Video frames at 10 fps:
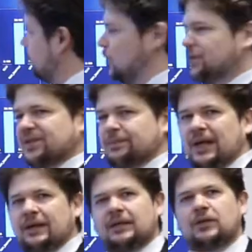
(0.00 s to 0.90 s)
moves
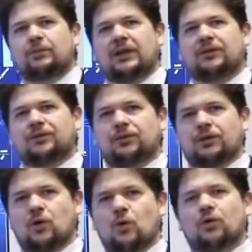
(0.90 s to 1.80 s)
back the UPF to the
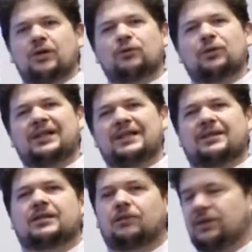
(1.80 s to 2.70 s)
core,
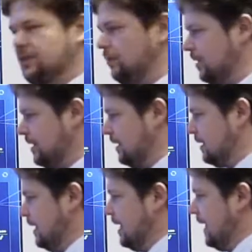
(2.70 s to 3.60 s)
releases the
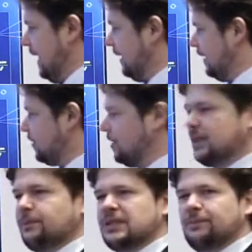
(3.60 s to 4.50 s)
resources, and the
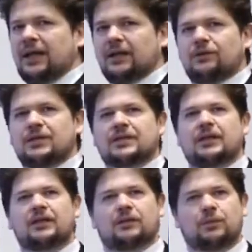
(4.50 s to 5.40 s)
system is back to the
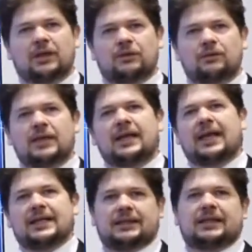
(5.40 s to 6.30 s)
standard value
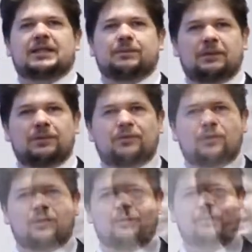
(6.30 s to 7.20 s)
as it has been before.